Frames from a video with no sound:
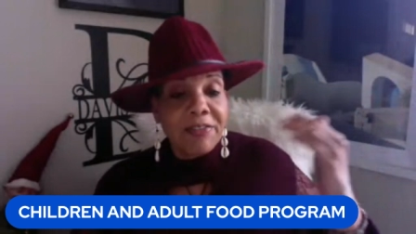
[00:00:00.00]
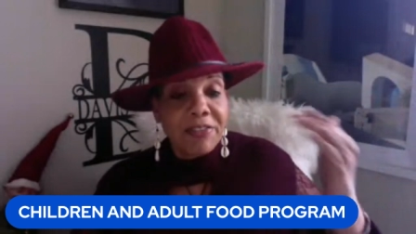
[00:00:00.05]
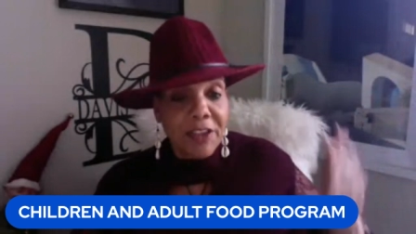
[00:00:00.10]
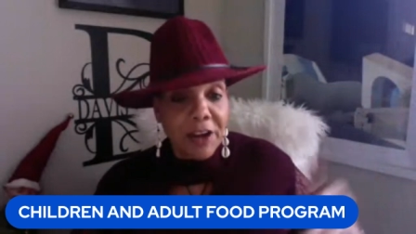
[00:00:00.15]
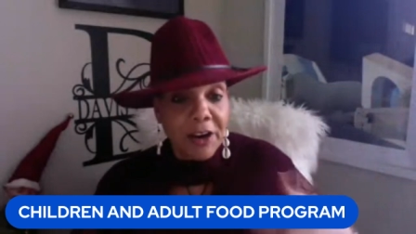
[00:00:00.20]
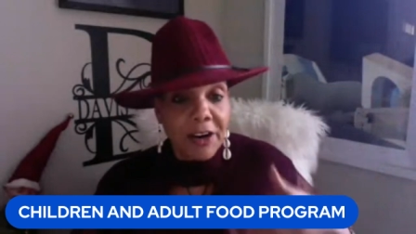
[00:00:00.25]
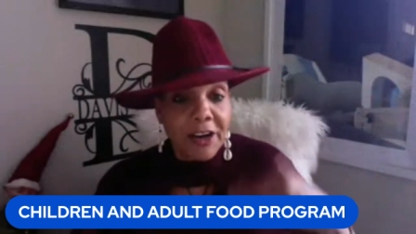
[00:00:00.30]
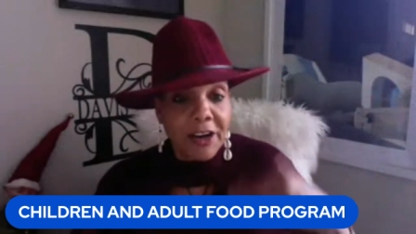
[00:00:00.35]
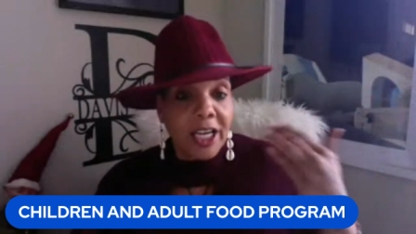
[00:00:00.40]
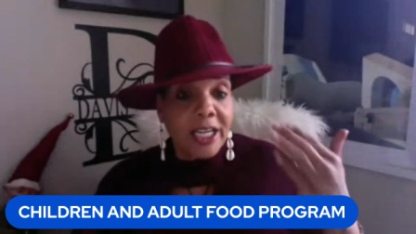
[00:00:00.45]

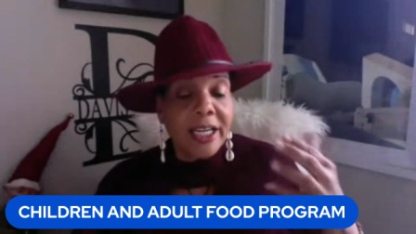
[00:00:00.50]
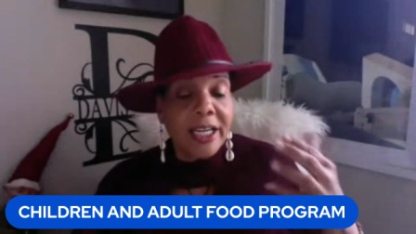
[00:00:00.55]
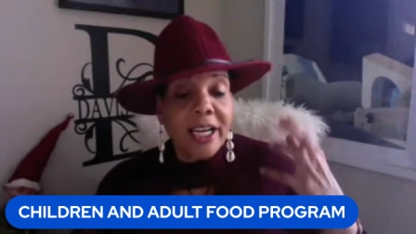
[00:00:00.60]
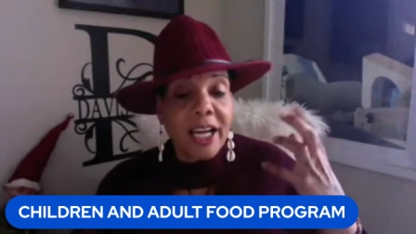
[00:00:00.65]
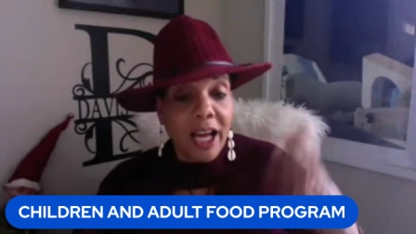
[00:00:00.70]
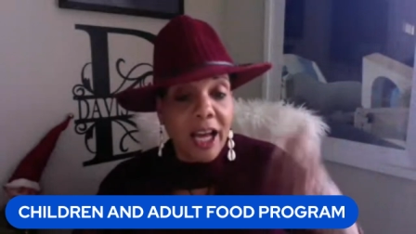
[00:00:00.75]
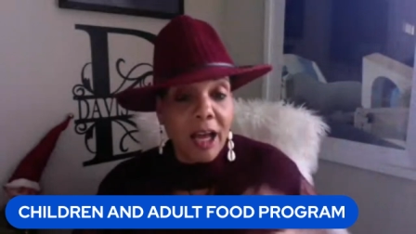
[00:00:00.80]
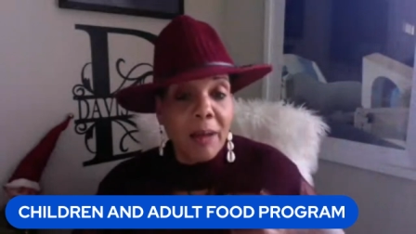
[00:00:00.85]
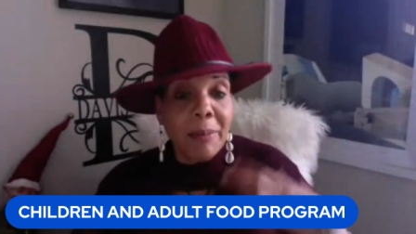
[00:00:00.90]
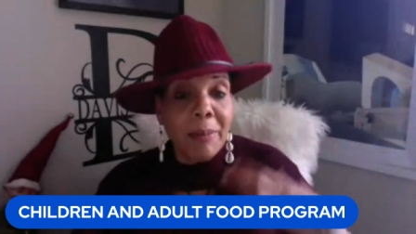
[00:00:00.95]
they're going to
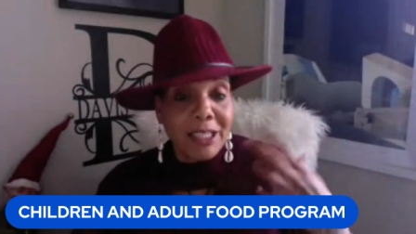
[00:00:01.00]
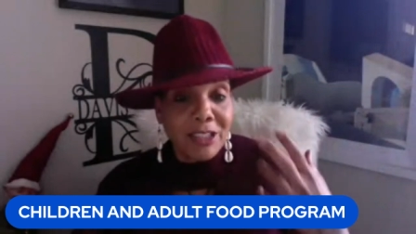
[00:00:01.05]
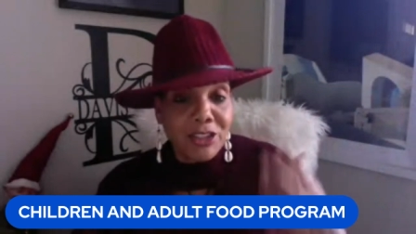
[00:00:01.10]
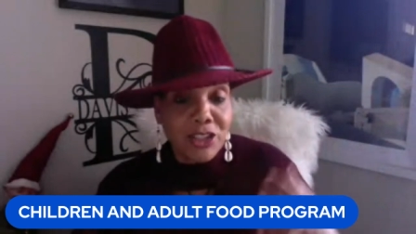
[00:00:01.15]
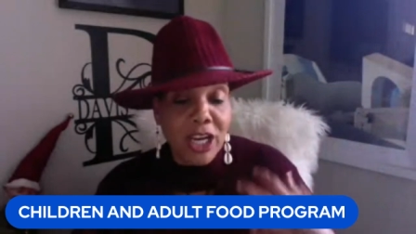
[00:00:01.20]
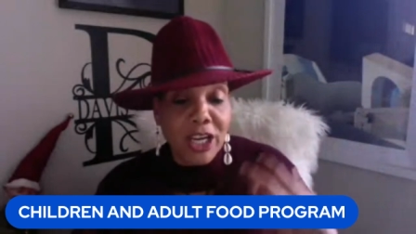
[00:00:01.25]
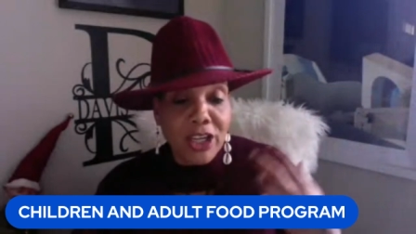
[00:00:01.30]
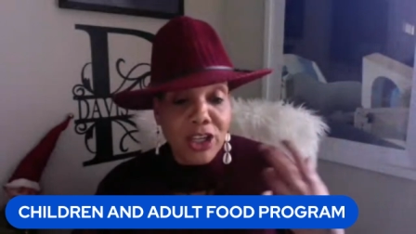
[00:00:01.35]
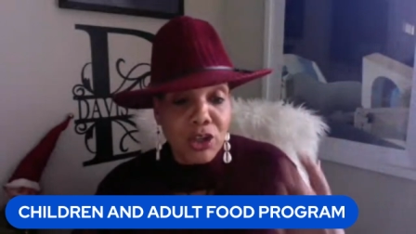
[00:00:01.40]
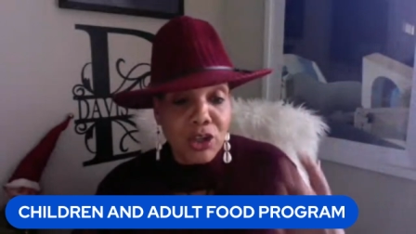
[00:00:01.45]
come and
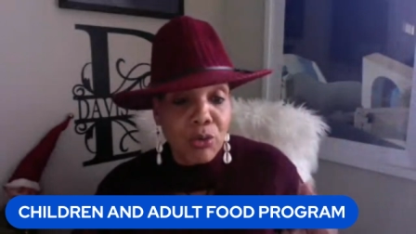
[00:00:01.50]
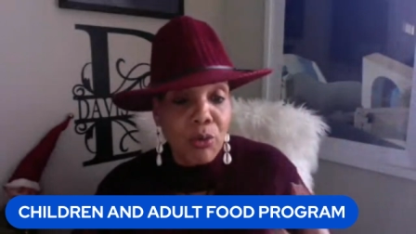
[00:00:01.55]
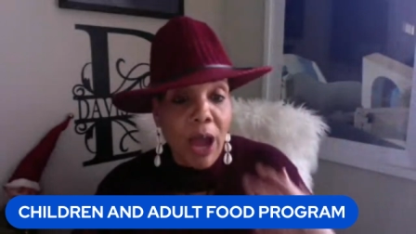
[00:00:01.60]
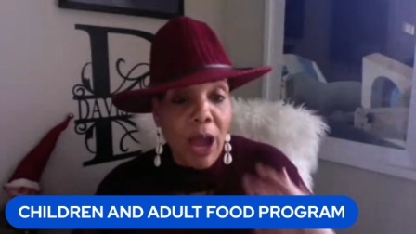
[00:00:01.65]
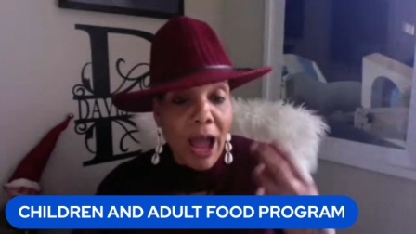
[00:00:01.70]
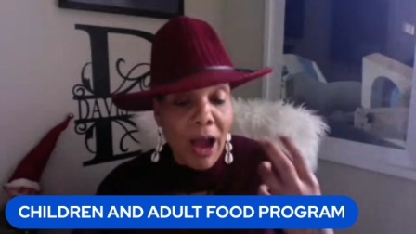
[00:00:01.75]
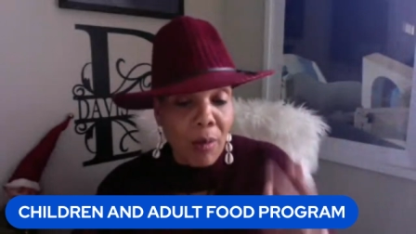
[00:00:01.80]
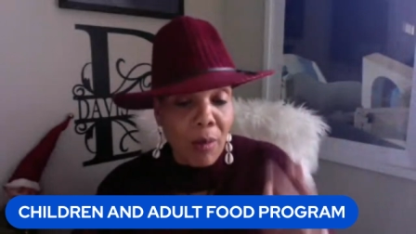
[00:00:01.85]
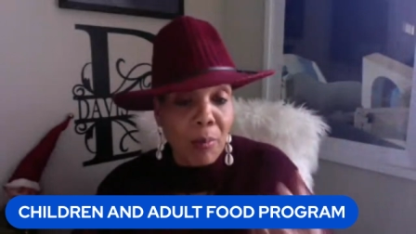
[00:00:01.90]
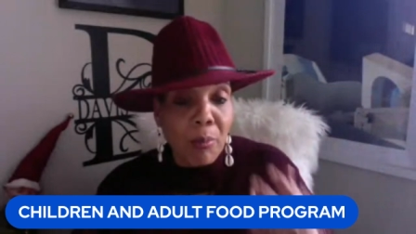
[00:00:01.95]
check you
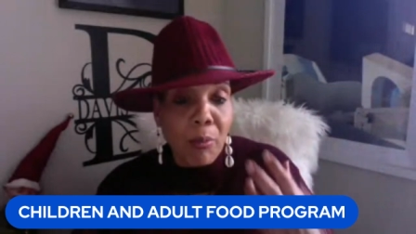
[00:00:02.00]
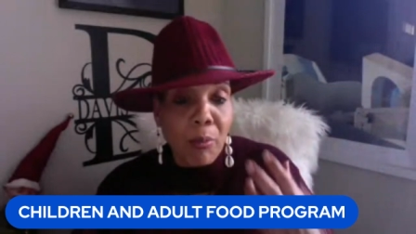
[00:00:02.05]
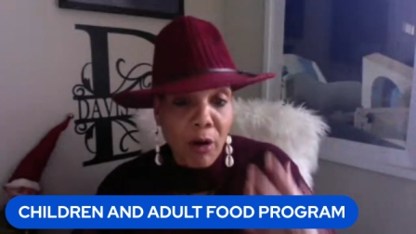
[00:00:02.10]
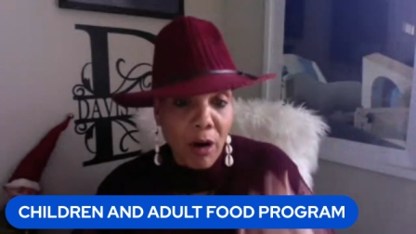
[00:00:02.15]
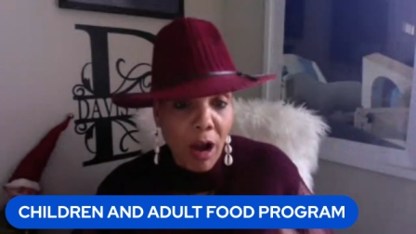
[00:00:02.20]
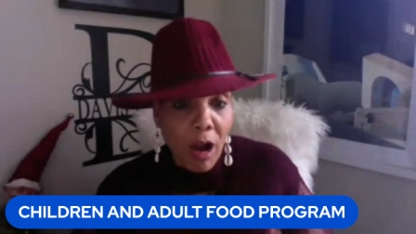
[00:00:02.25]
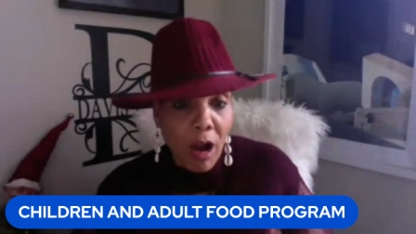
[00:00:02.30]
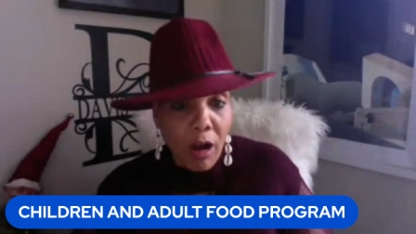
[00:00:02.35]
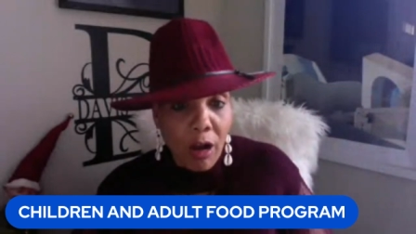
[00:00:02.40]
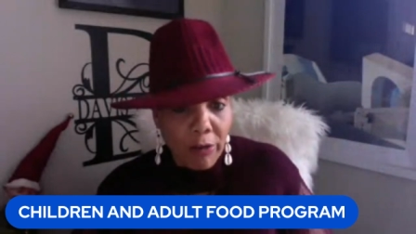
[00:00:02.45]
out more
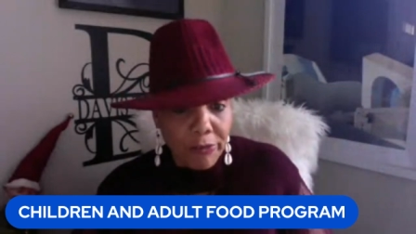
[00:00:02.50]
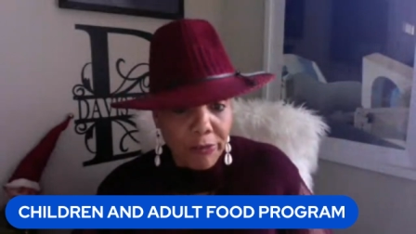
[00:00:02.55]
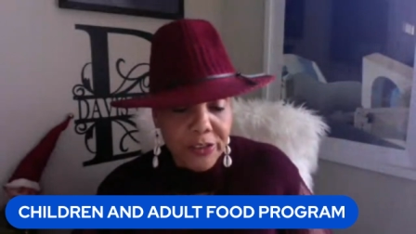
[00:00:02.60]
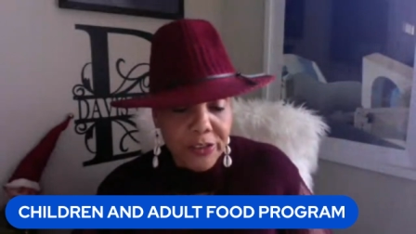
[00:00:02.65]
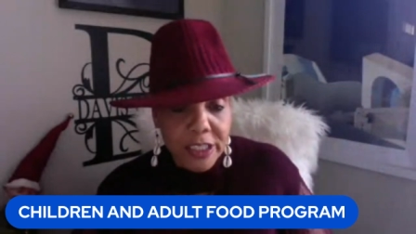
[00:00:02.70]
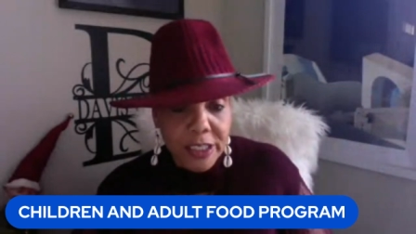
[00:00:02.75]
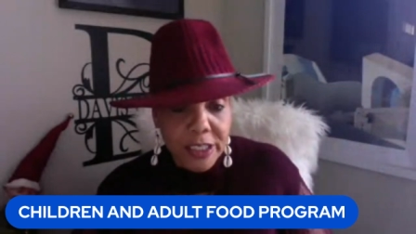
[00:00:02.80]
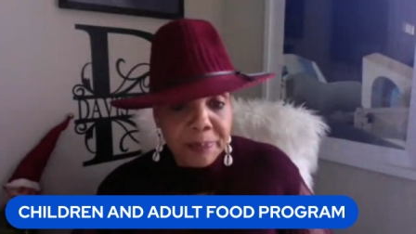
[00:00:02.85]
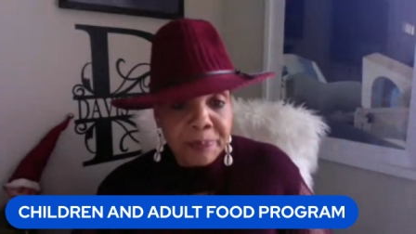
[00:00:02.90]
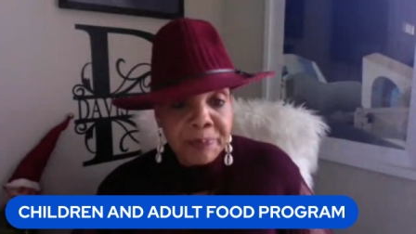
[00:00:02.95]

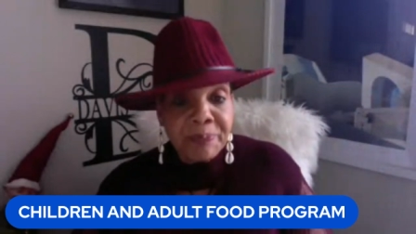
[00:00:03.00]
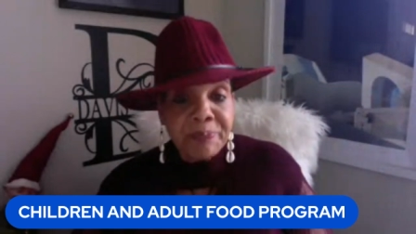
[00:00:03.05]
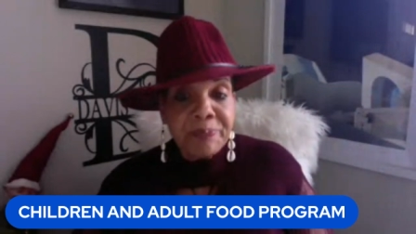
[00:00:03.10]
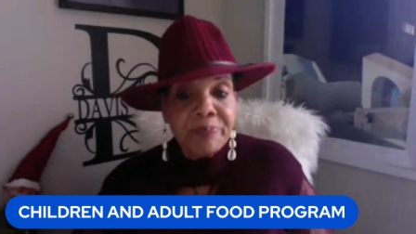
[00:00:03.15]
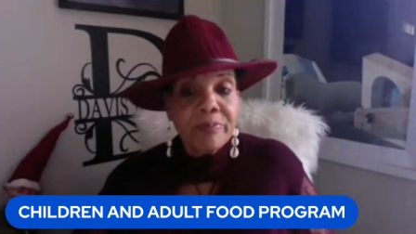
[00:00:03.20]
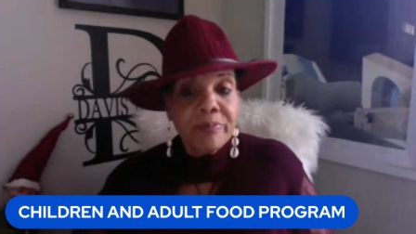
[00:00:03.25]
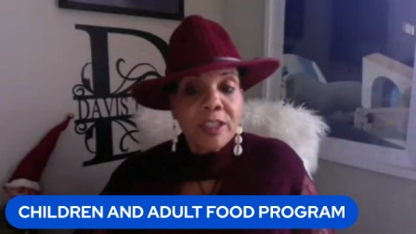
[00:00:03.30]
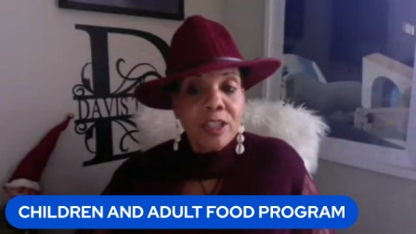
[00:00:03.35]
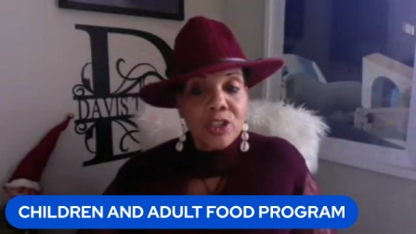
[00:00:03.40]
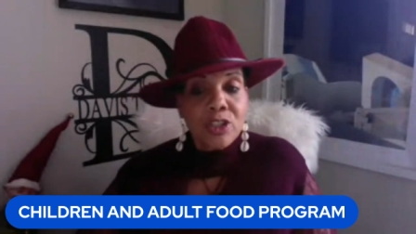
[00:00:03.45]
often.
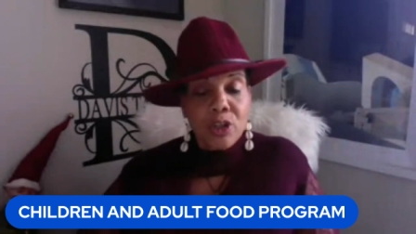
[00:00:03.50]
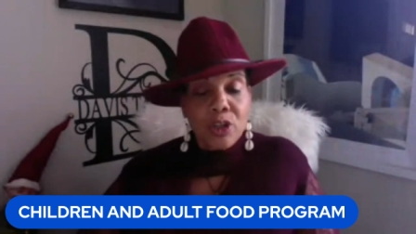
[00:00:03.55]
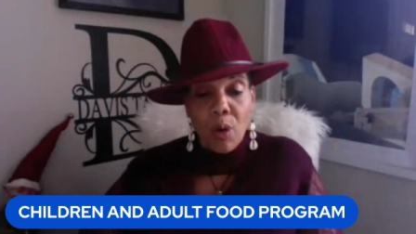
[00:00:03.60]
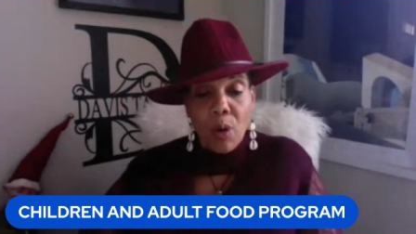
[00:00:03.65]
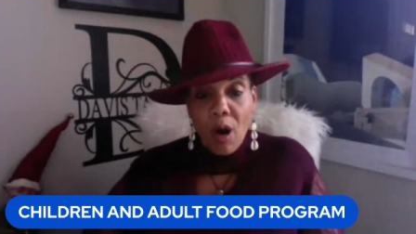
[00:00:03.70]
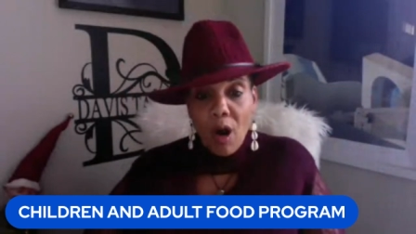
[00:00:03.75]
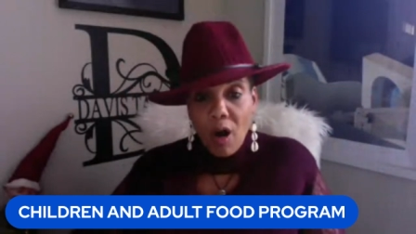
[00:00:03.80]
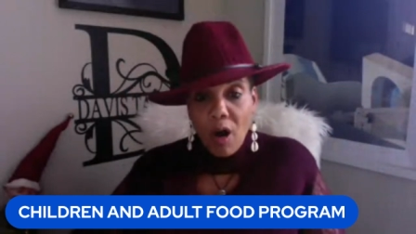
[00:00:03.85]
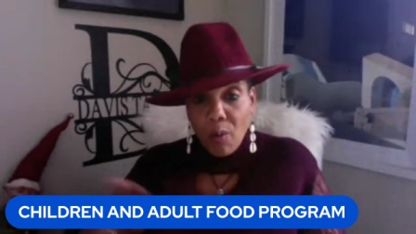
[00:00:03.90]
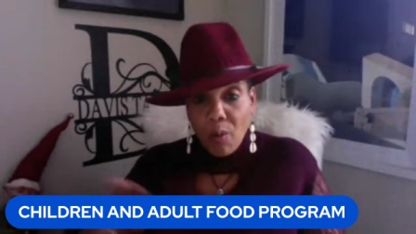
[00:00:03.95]

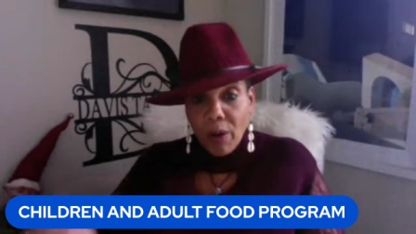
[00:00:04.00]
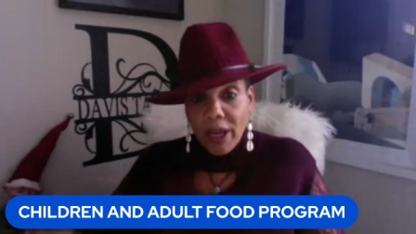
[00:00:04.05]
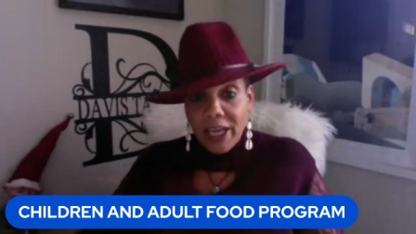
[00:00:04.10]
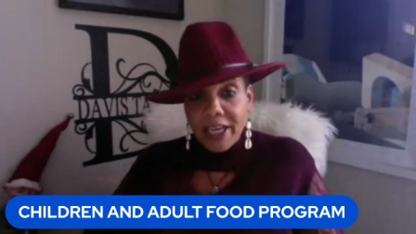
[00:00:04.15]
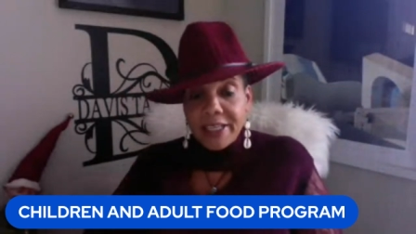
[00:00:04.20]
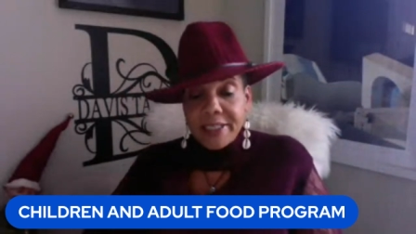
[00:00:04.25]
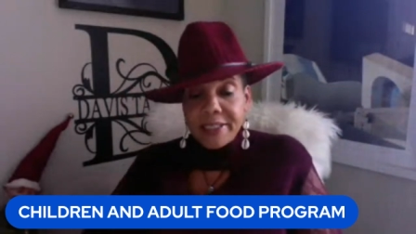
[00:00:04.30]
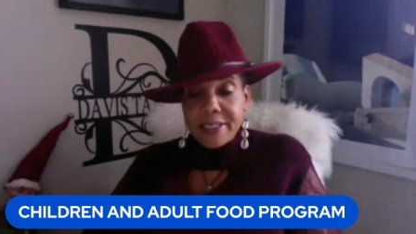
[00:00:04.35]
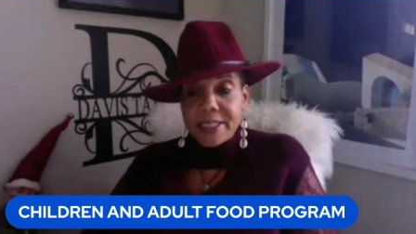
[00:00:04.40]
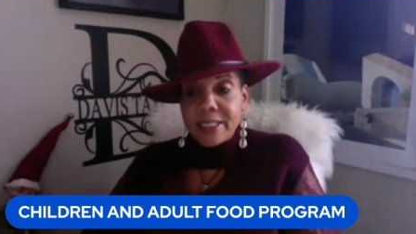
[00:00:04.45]
So
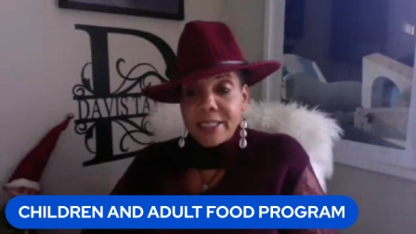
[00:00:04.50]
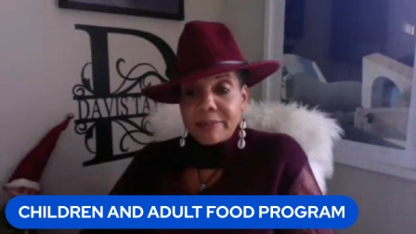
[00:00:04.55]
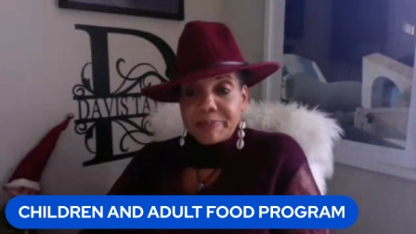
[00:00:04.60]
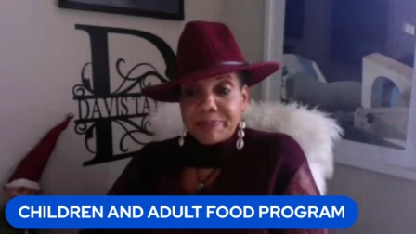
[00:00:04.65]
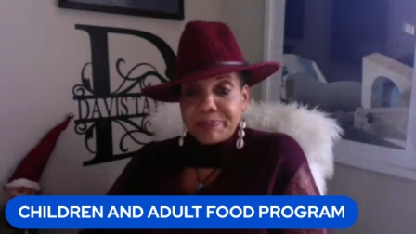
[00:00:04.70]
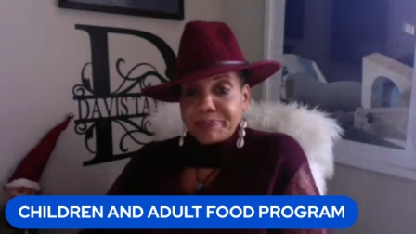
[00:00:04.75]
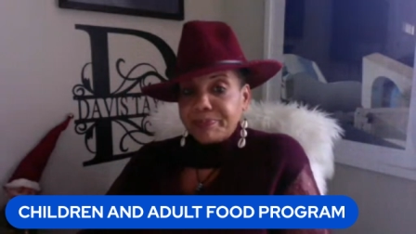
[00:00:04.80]
always